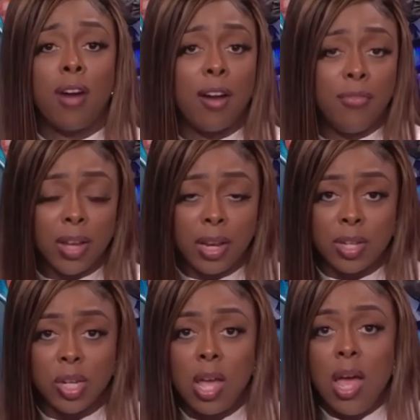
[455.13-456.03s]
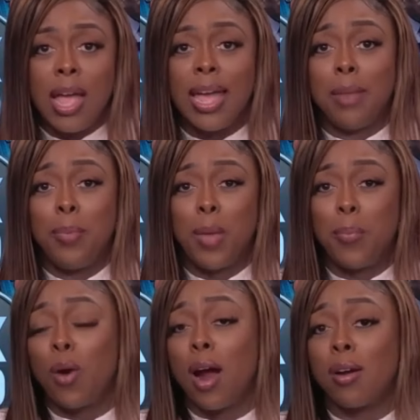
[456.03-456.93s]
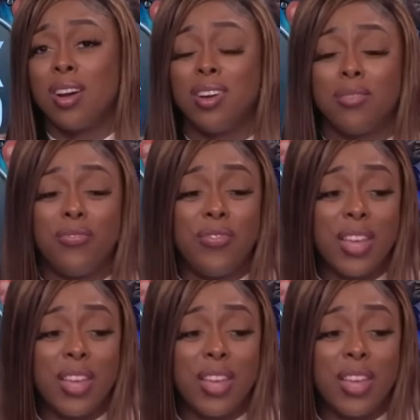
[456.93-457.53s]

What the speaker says: Chevy Tahoe, leased for an insane